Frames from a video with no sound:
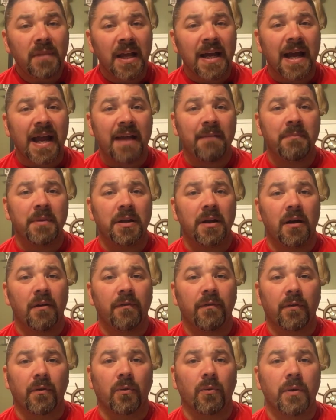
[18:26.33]
I have been
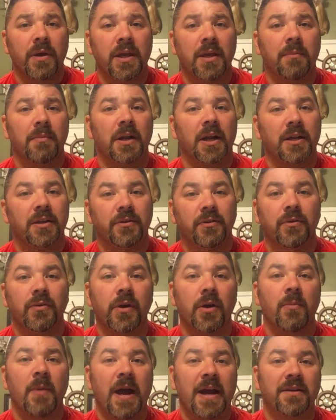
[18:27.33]
off for a week, but I do
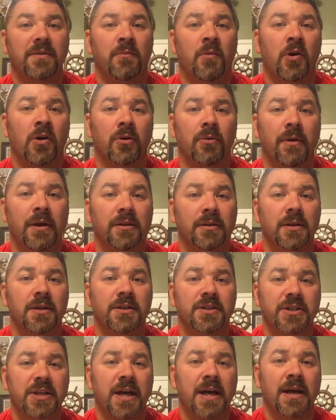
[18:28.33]
go back tomorrow around
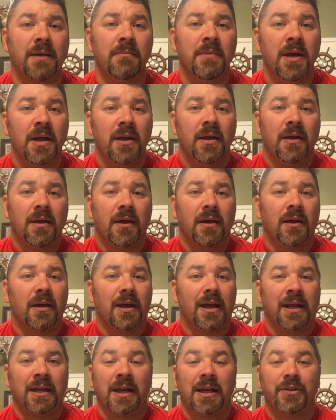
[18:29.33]
lunchtime,
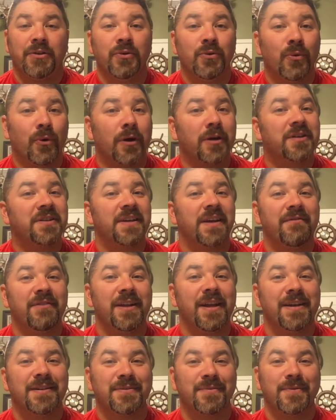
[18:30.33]
and I do work
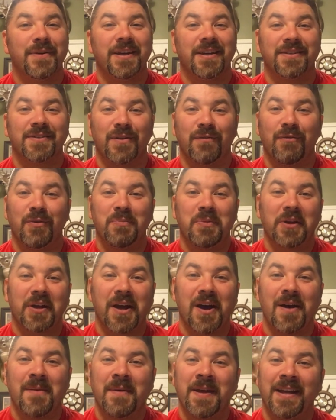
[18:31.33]
7 days a week. So if you put a
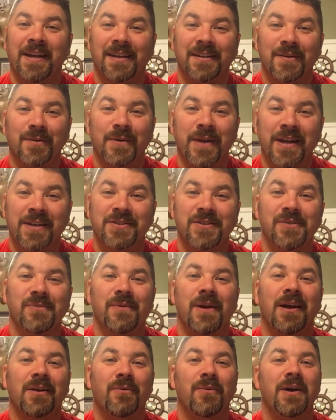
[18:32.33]
comment, I don't answer
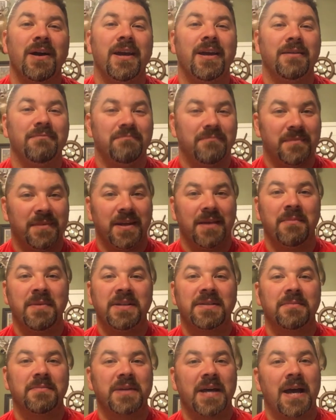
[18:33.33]
you right away. Give
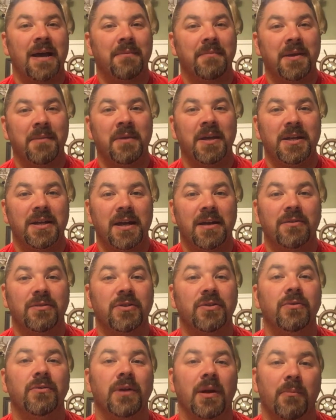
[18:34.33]
me some time, give me a day or
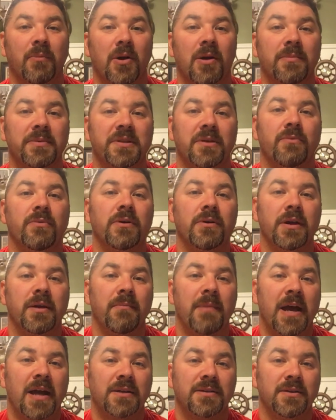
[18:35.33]
two, and I promise I will
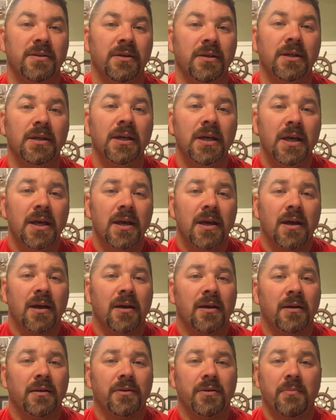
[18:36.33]
get back to you
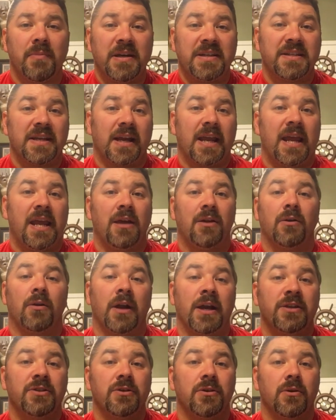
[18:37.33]
the best I can,
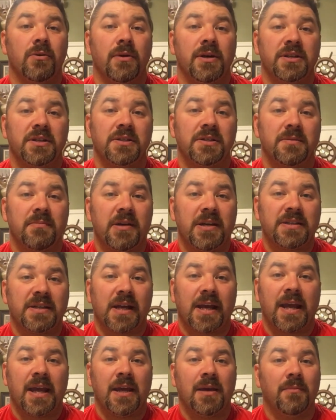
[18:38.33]
or answer your questions the
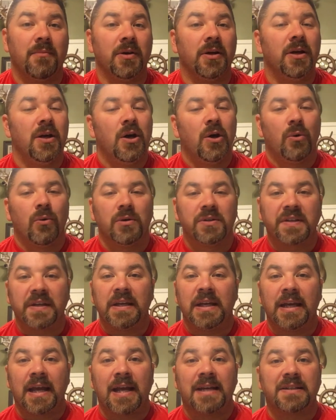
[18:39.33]
best I can. But once
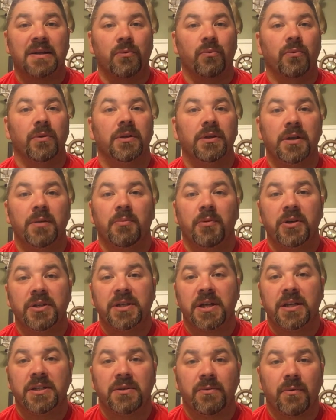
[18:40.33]
again, guys, I really
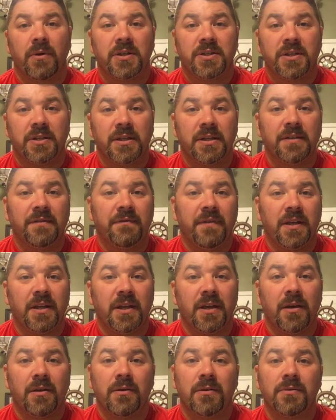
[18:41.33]
appreciate you watching these
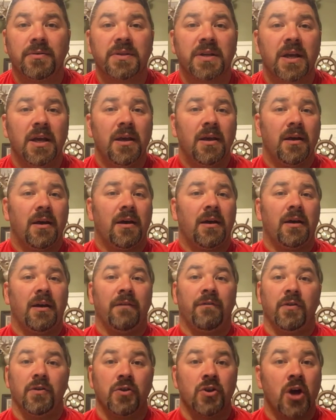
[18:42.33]
videos.
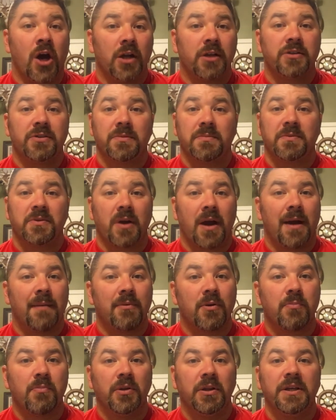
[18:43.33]
If you're not a
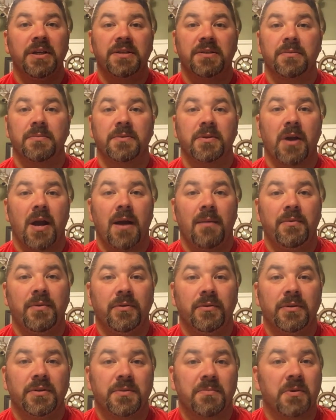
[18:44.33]
subscriber, please
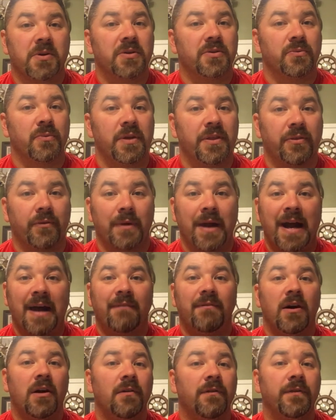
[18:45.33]
subscribe to us, because we
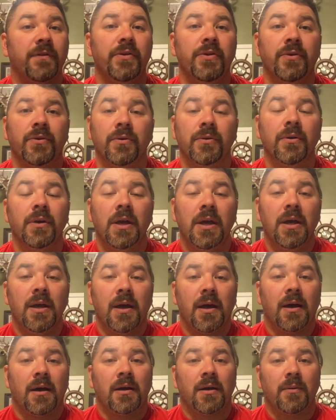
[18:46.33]
thrive off you.
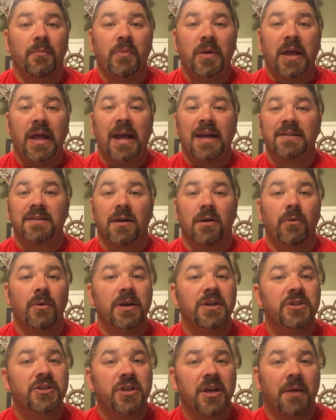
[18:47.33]
But as
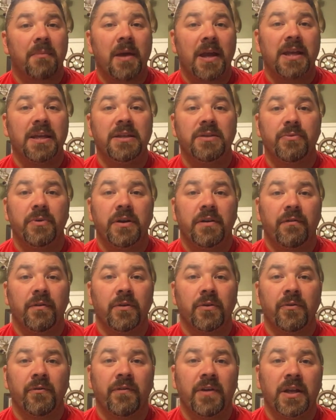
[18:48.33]
always, check back each week
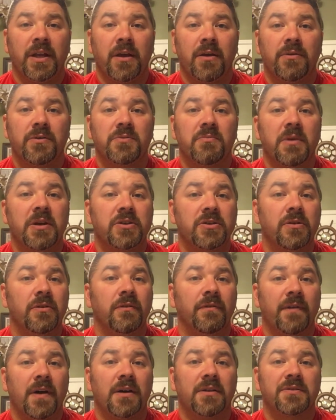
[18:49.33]
for new videos. Make sure
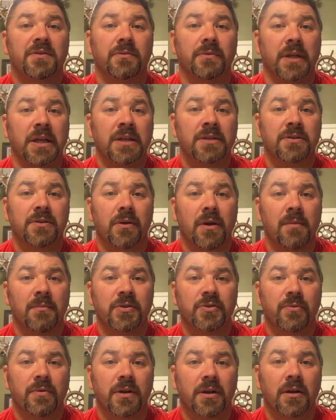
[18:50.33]
you follow us on
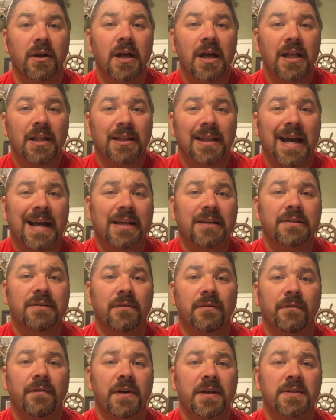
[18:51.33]
Instagram and Twitter. Like
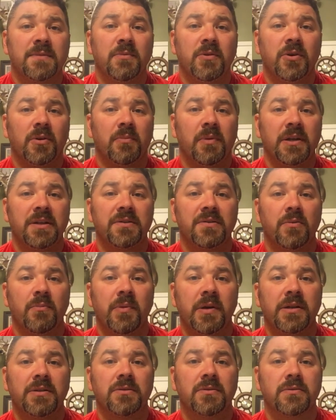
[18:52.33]
us on Facebook. Pin us
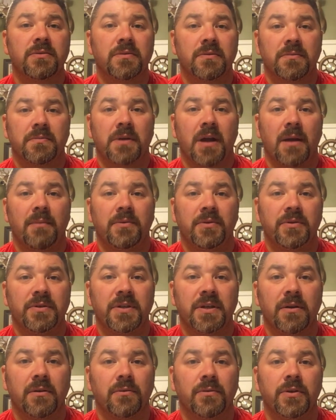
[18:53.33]
on Pinterest. Subscribe to
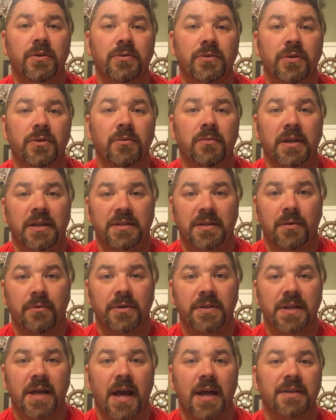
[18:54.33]
us here on YouTube. And as
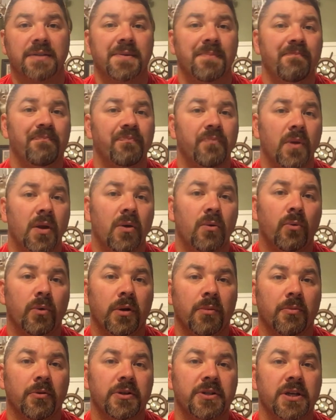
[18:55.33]
always, guys,
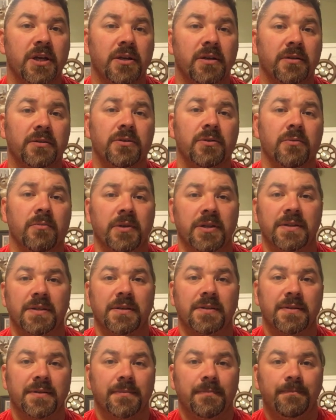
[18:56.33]
we appreciate your
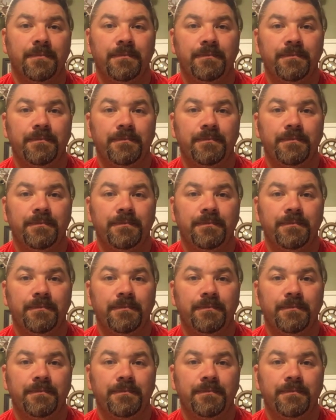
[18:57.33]
business.